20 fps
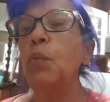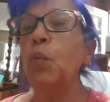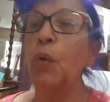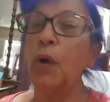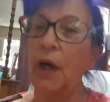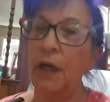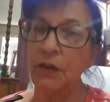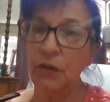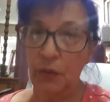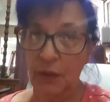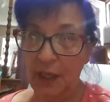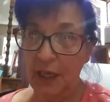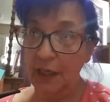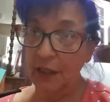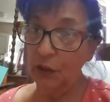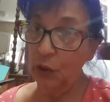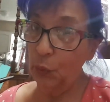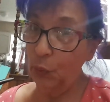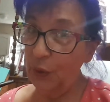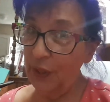Well, I don't
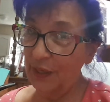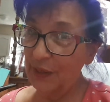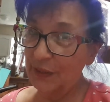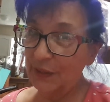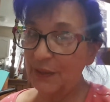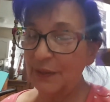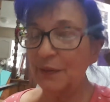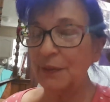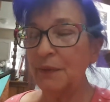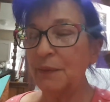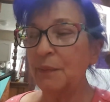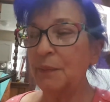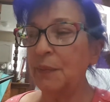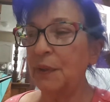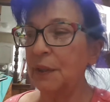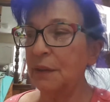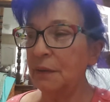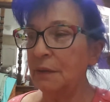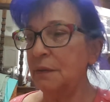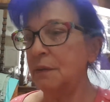hate Luis.
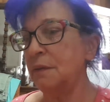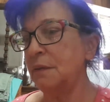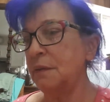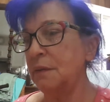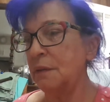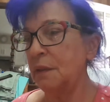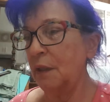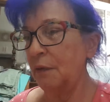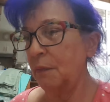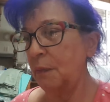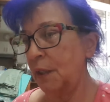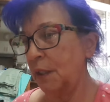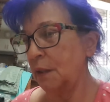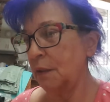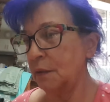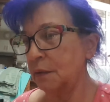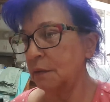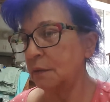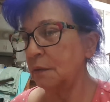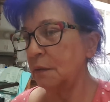Everybody
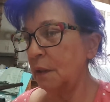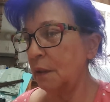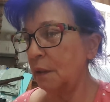else.